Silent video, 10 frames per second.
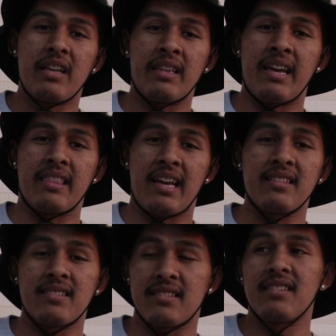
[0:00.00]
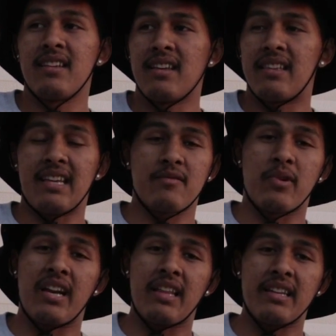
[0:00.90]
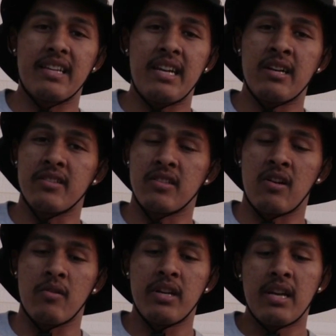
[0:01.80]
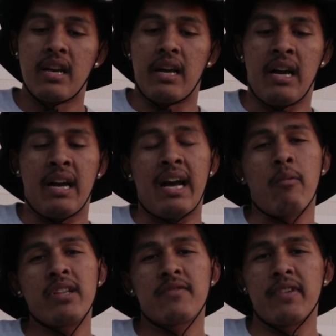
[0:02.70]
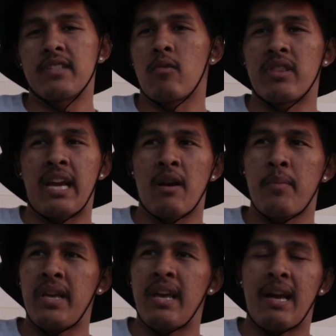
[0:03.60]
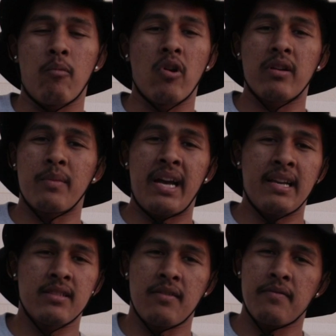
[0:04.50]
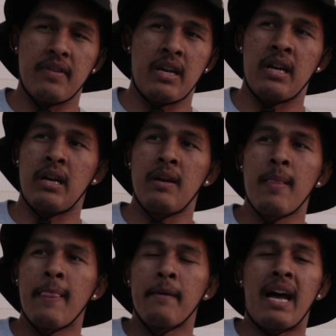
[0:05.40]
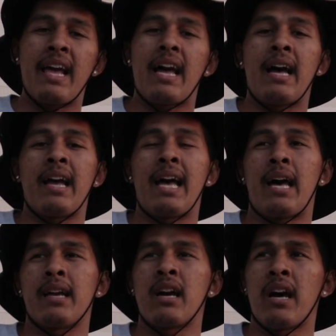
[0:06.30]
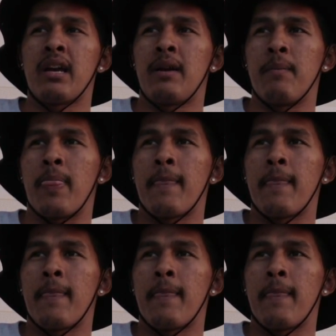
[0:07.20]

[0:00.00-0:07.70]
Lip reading: Like, that's what I like to hear. So I went to physical therapy. I worked my ass off. I got a